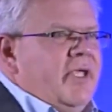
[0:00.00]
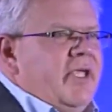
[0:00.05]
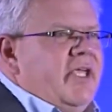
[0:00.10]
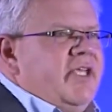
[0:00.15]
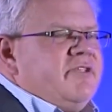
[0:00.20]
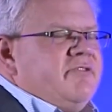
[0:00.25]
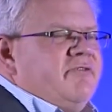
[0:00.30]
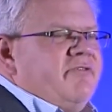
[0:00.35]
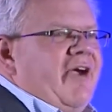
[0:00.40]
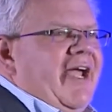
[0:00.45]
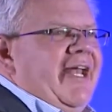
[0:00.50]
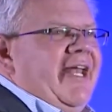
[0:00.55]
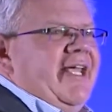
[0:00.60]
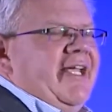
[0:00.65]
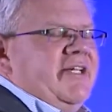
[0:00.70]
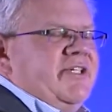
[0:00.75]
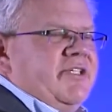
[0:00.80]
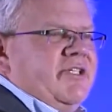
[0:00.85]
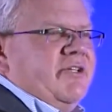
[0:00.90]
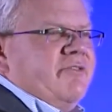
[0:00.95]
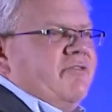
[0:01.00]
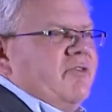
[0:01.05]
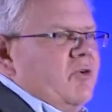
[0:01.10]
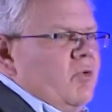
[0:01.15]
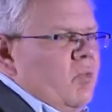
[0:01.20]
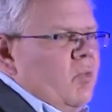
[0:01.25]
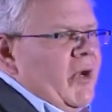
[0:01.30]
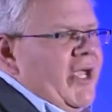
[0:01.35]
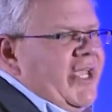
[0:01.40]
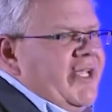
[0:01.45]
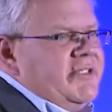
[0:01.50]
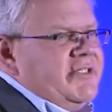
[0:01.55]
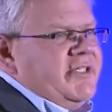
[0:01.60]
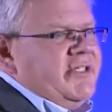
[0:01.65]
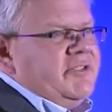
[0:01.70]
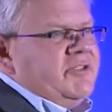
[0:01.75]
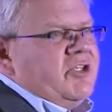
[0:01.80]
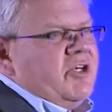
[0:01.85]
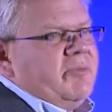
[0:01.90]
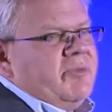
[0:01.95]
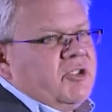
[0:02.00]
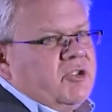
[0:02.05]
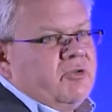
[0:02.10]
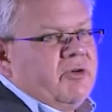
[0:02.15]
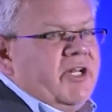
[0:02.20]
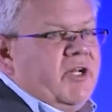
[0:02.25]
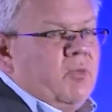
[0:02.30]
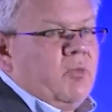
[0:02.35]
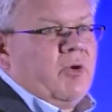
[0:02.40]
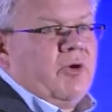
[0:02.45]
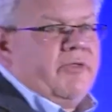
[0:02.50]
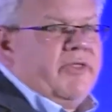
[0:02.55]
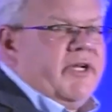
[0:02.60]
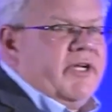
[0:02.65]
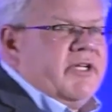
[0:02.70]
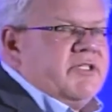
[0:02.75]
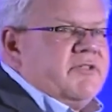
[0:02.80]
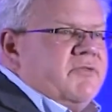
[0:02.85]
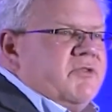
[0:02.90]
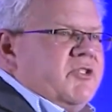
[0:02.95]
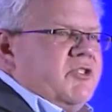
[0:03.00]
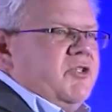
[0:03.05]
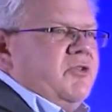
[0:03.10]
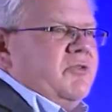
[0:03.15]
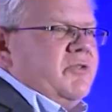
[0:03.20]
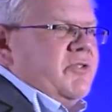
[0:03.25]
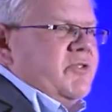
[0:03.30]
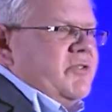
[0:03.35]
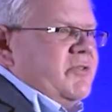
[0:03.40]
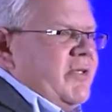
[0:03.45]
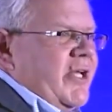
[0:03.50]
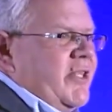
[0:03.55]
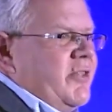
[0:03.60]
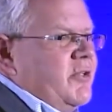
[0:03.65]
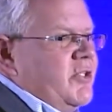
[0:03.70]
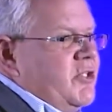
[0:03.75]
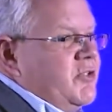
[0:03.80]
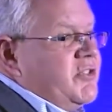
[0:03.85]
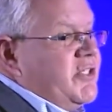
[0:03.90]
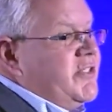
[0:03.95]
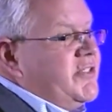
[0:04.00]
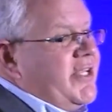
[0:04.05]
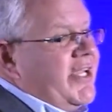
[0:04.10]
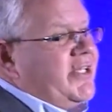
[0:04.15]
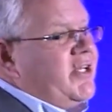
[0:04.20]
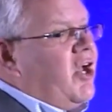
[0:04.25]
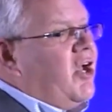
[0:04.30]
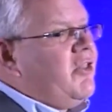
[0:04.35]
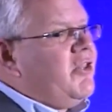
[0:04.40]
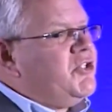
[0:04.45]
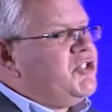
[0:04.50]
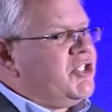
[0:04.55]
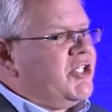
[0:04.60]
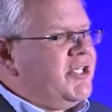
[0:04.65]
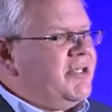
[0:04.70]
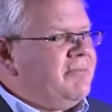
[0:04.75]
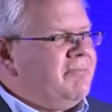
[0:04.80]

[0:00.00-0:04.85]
is finding a different way to determine creditworthiness for students. And they're using technology.